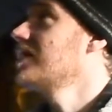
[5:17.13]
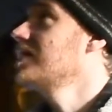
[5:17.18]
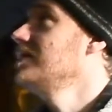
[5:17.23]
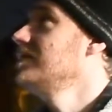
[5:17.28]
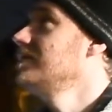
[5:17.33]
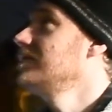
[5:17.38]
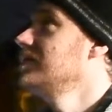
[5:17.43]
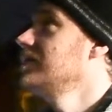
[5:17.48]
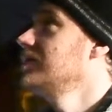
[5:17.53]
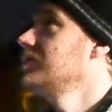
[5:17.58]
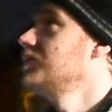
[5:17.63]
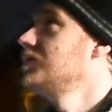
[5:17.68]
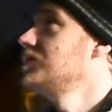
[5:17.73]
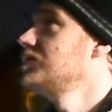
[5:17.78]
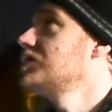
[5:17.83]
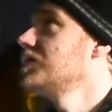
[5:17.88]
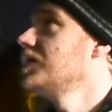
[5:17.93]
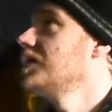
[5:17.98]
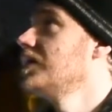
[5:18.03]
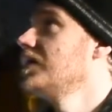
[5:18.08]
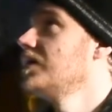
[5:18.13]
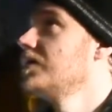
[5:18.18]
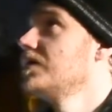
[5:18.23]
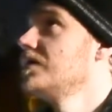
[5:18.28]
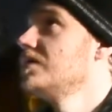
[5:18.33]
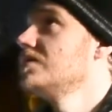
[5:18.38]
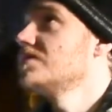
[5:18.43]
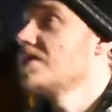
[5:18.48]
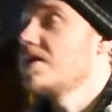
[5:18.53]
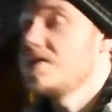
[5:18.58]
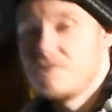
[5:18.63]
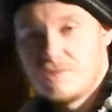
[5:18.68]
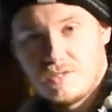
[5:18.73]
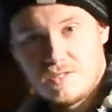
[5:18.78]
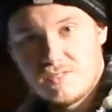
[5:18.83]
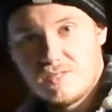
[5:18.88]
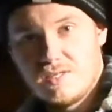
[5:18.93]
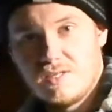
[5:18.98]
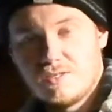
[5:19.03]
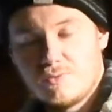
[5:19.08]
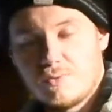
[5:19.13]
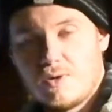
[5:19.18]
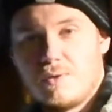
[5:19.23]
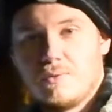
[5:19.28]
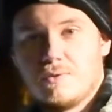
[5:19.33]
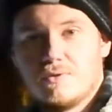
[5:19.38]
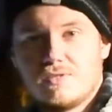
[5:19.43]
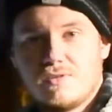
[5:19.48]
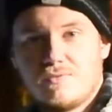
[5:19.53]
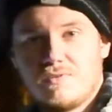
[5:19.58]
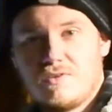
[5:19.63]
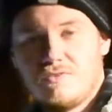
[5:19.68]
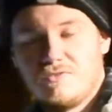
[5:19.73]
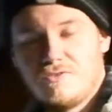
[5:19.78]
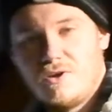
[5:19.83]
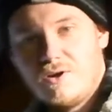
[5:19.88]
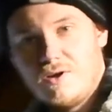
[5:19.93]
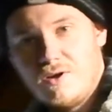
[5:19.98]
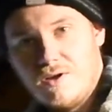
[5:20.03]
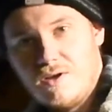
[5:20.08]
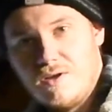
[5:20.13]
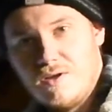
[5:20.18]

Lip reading: which is NGC 2174,